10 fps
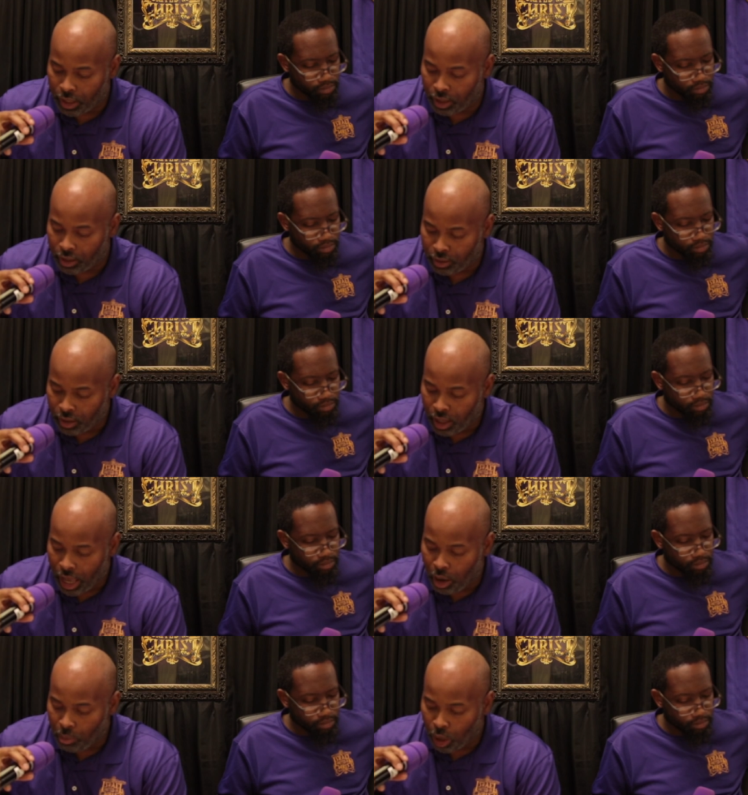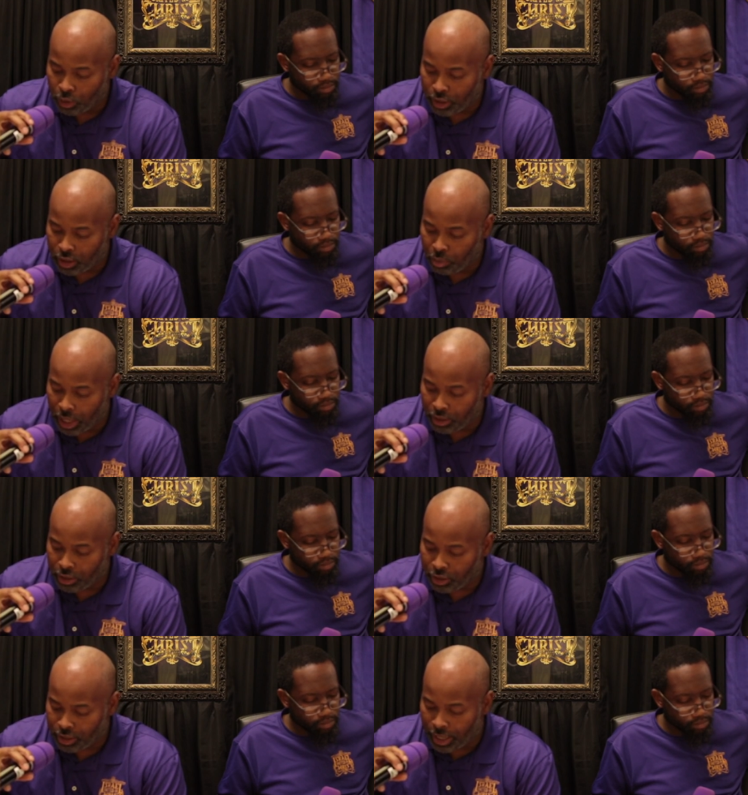Speaker 1: Nun, and Moses
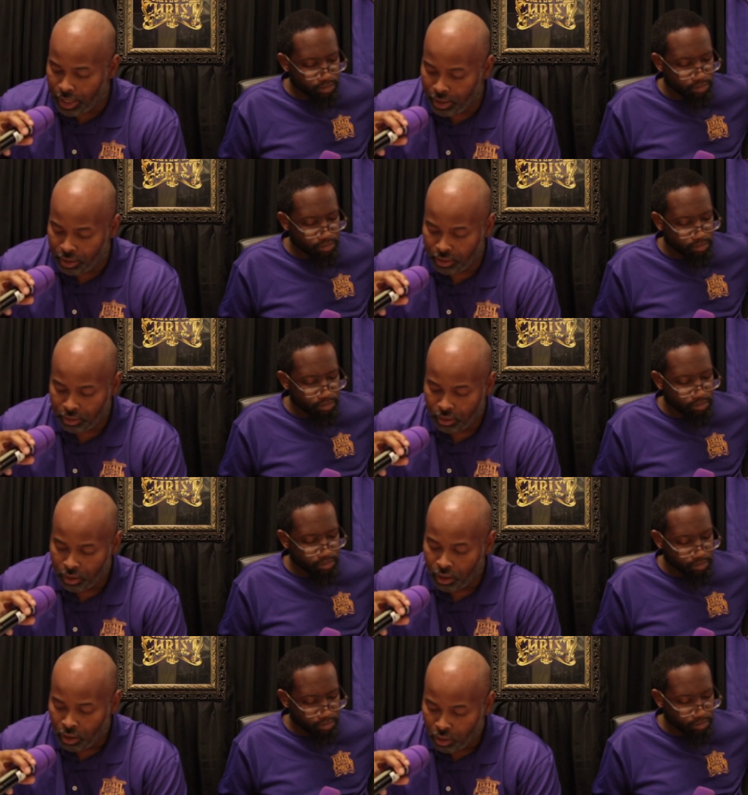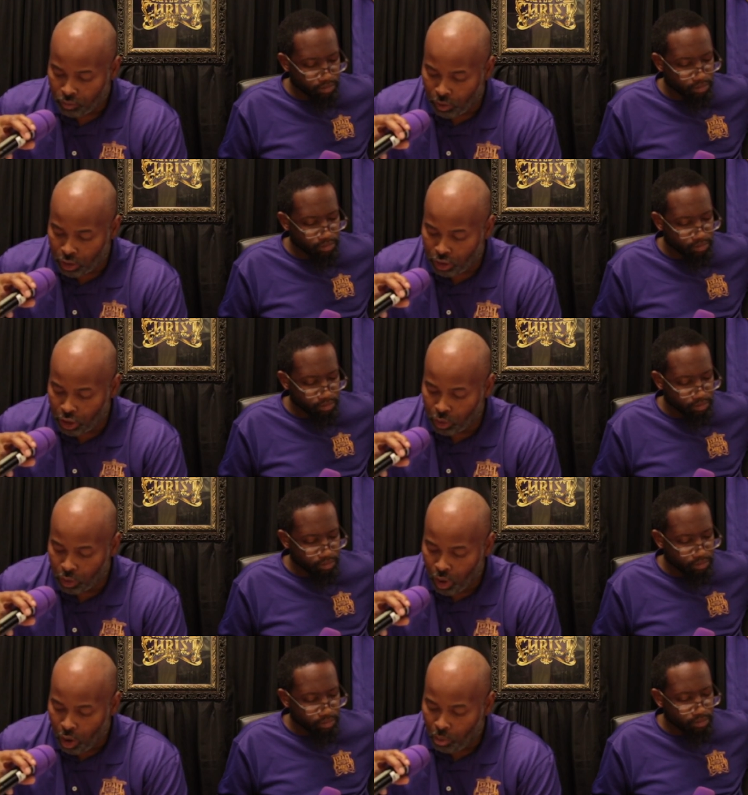ministered, saying, verse 2,
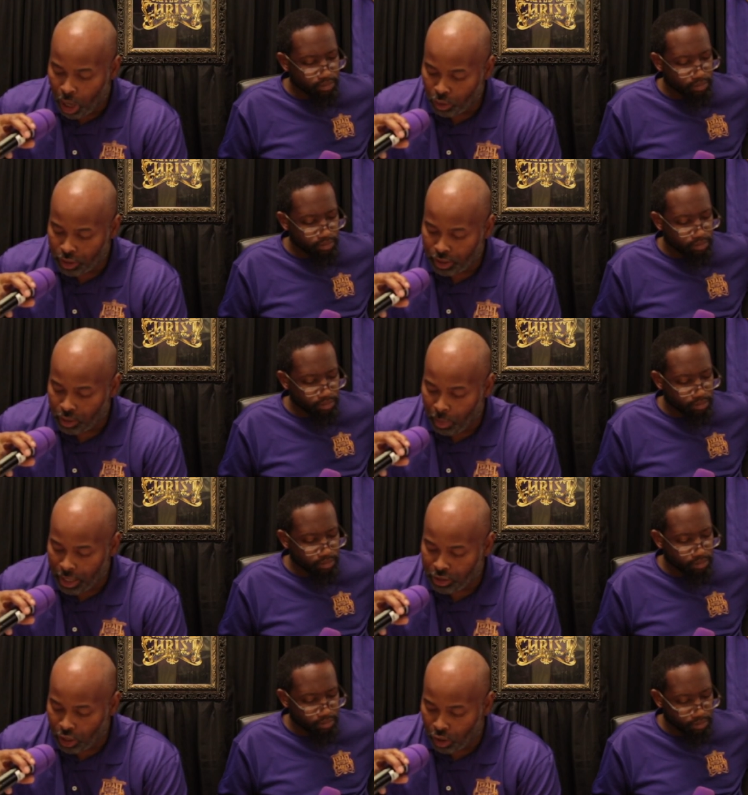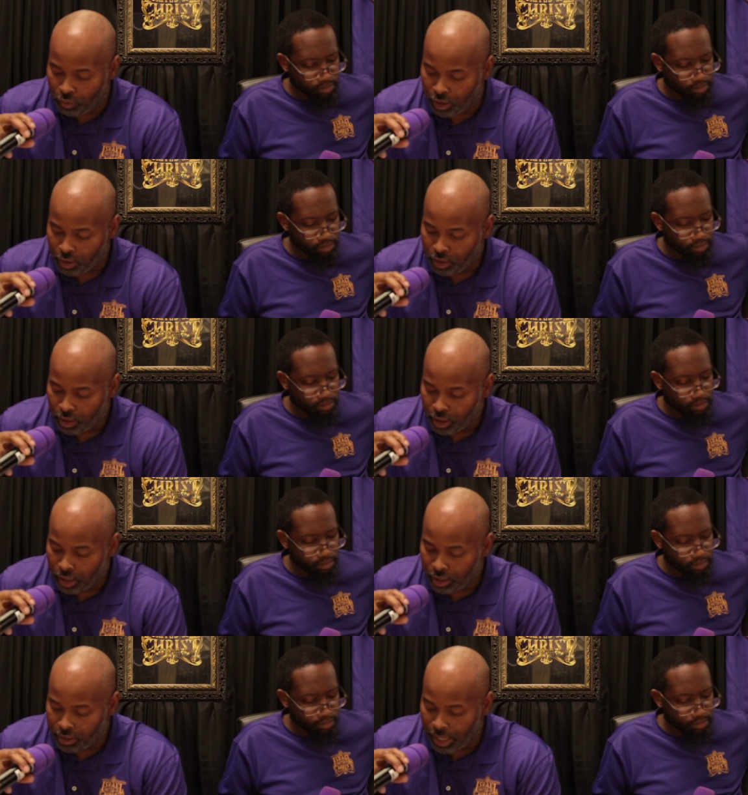Moses, my servant,
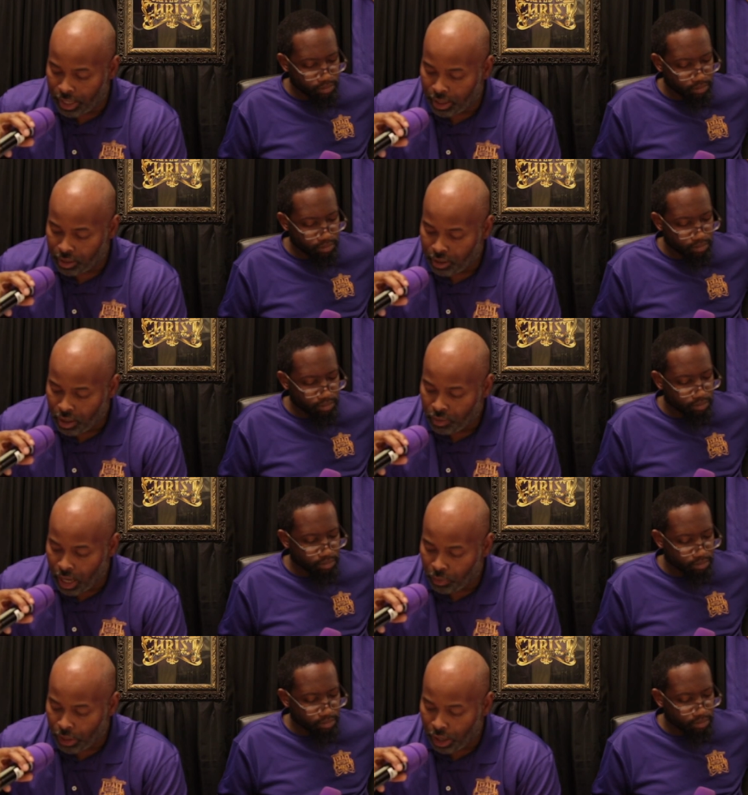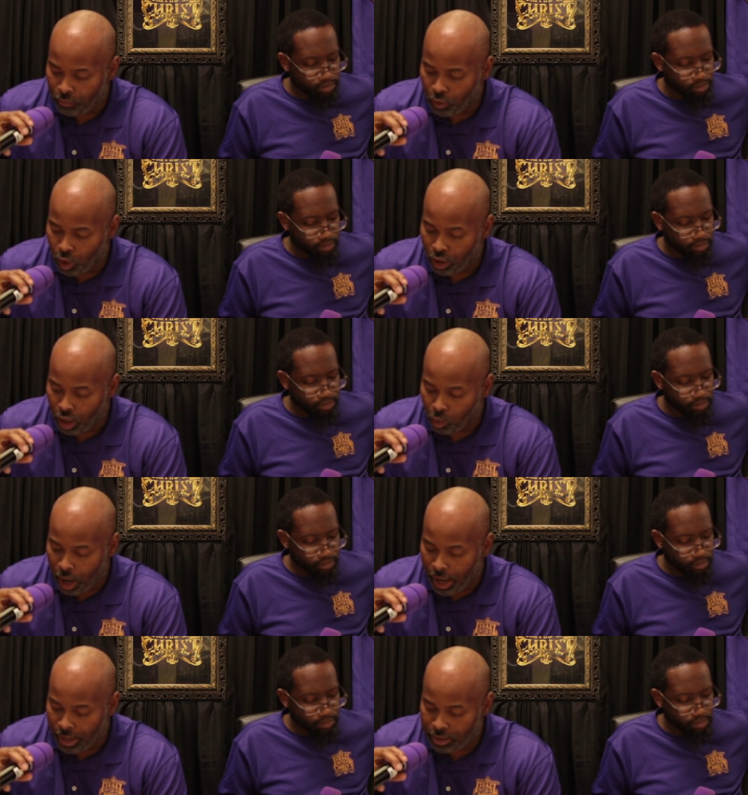is dead. Now, therefore,
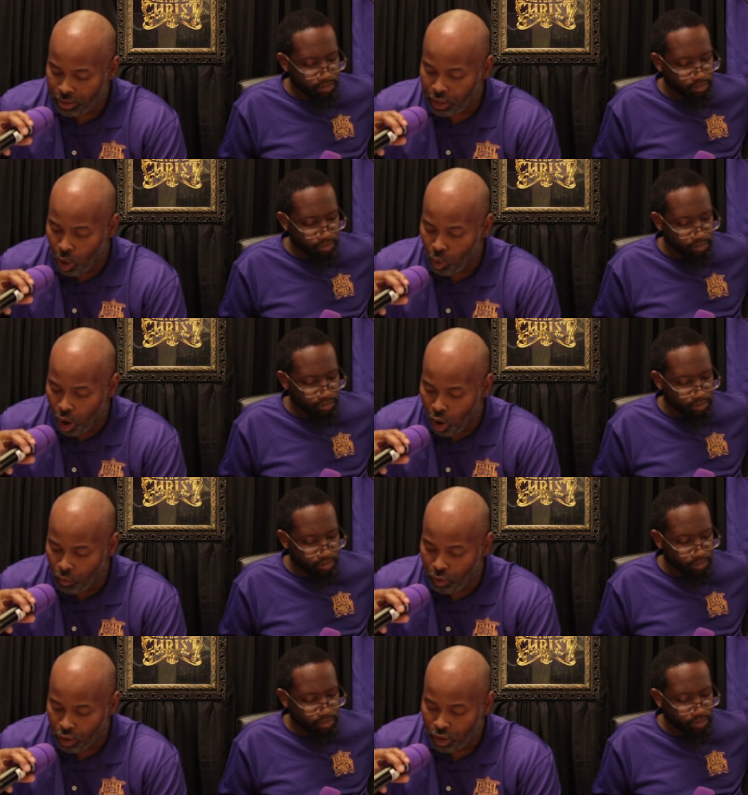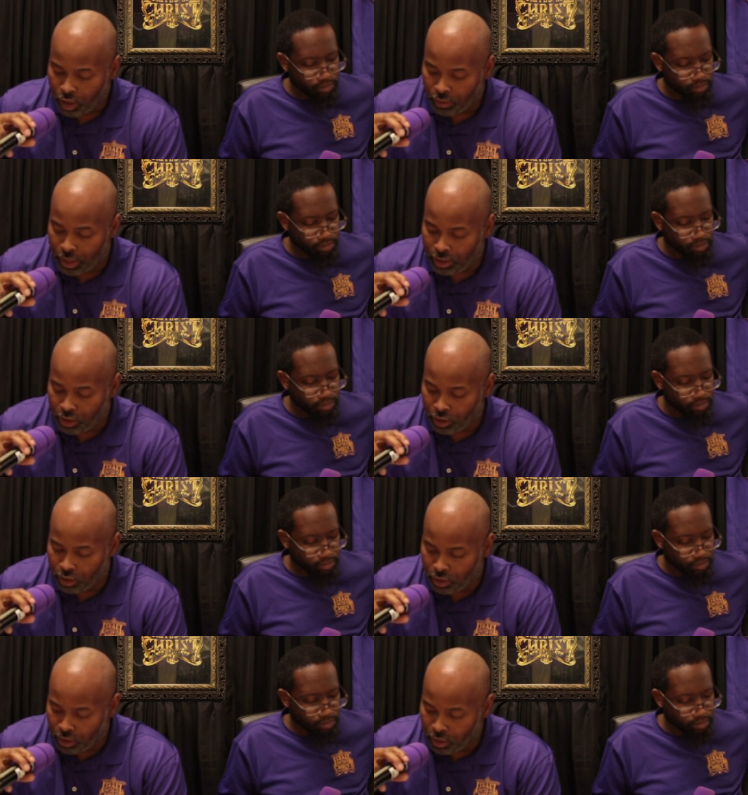arise, go over this
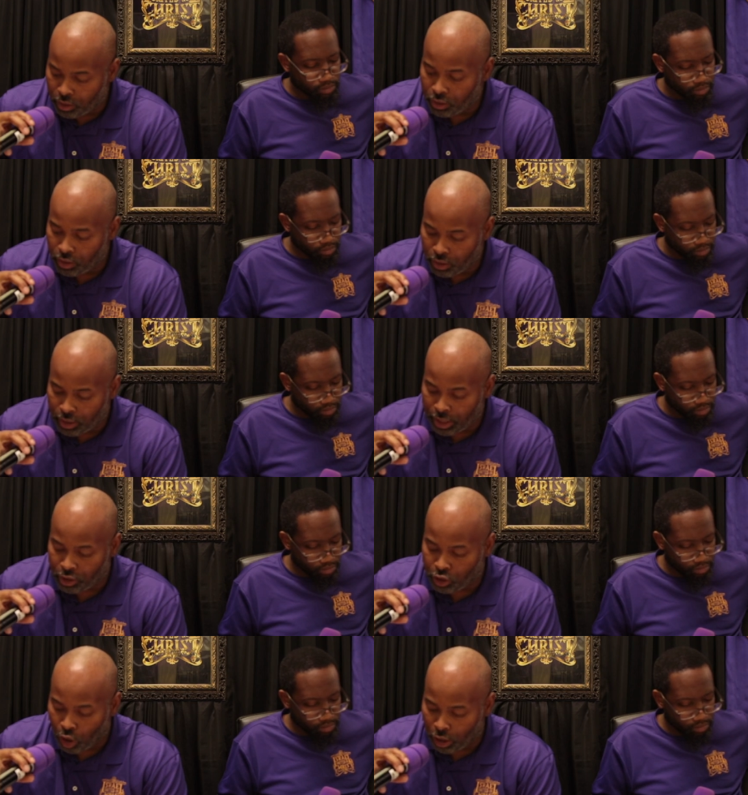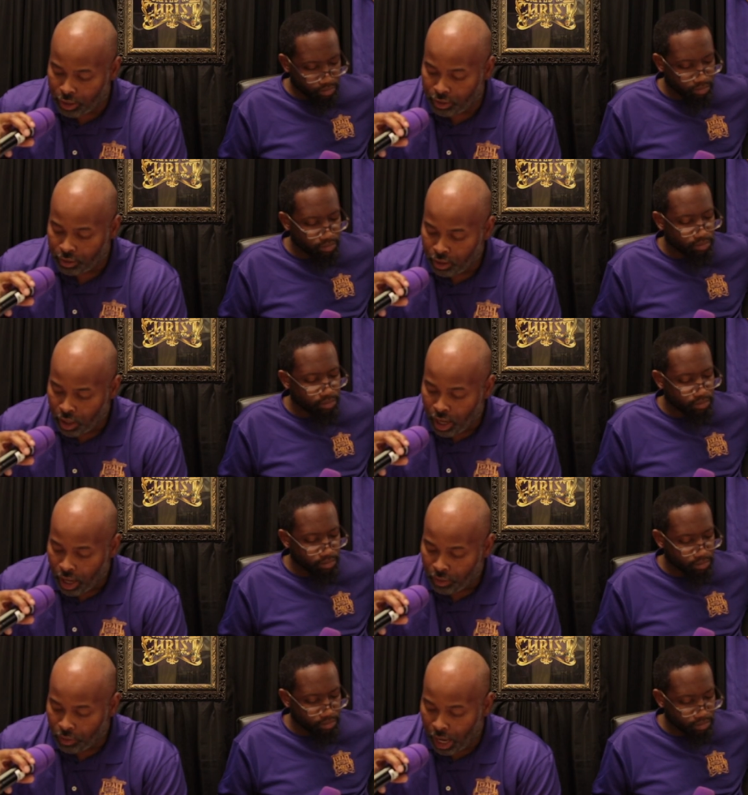Jordan,
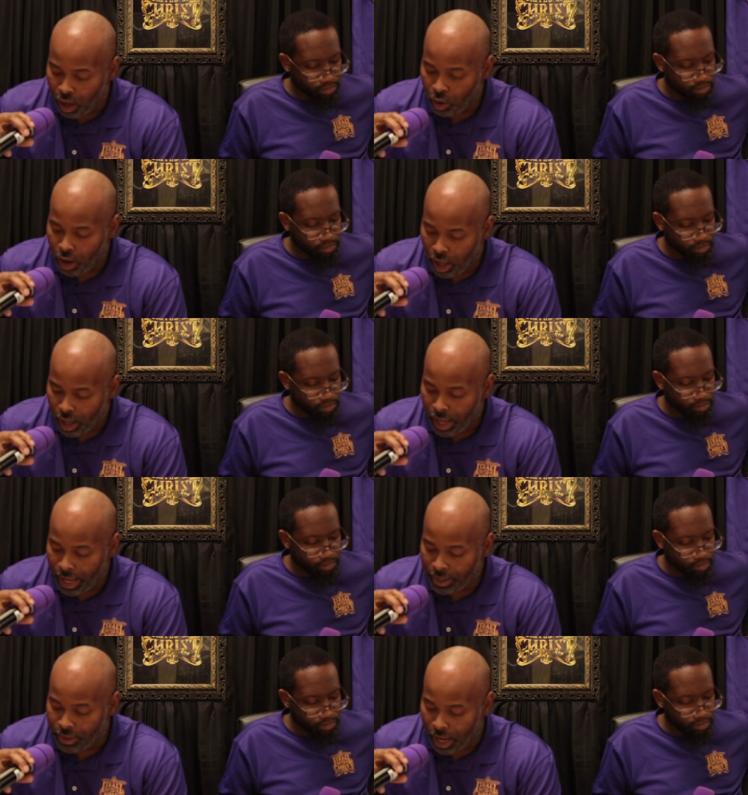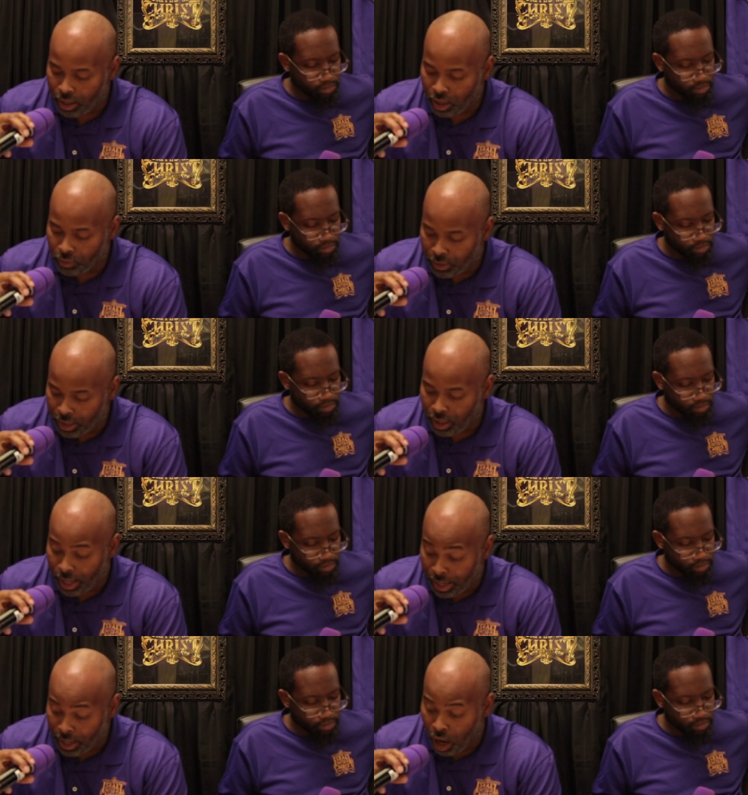thou and
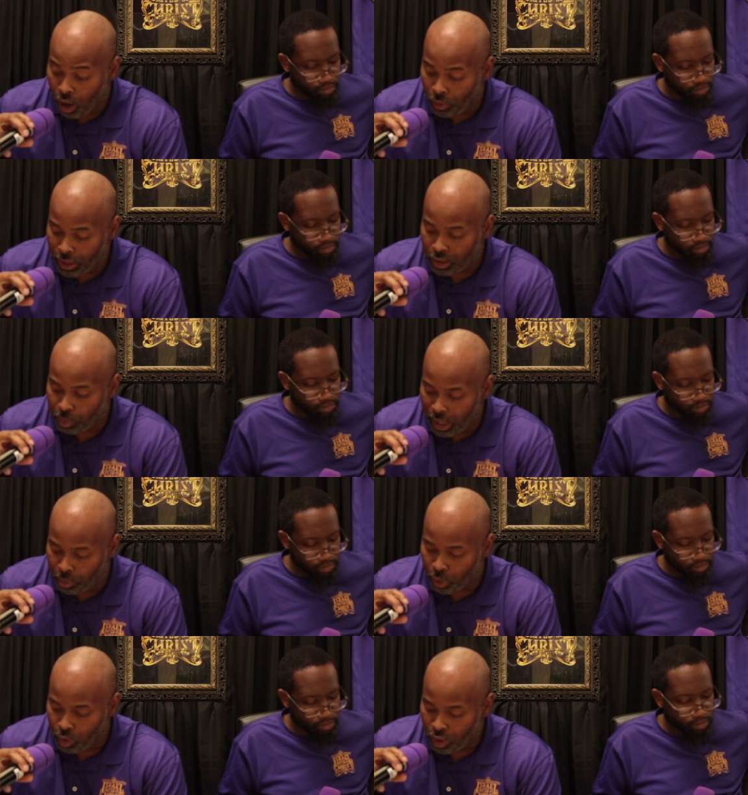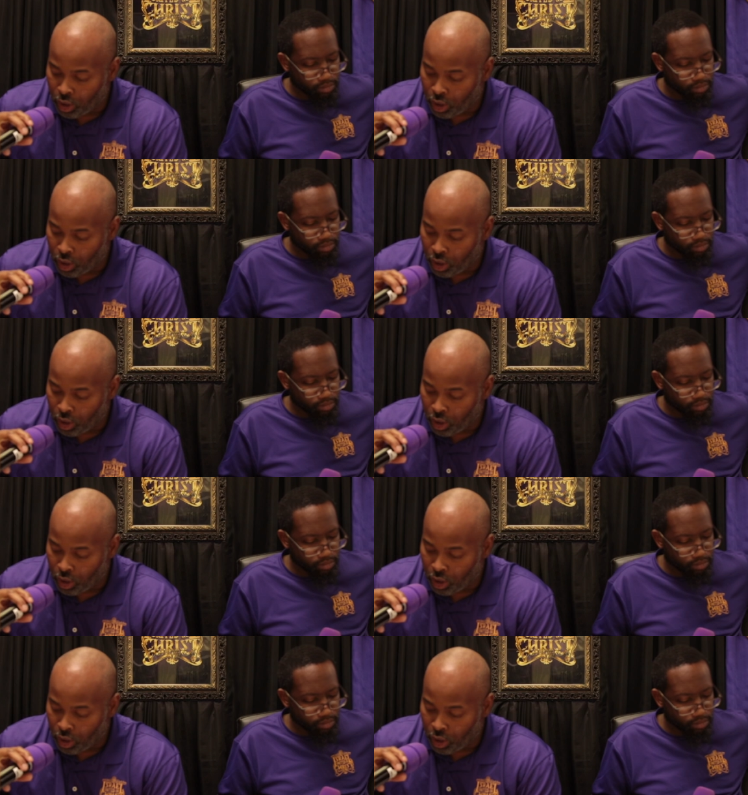all this people,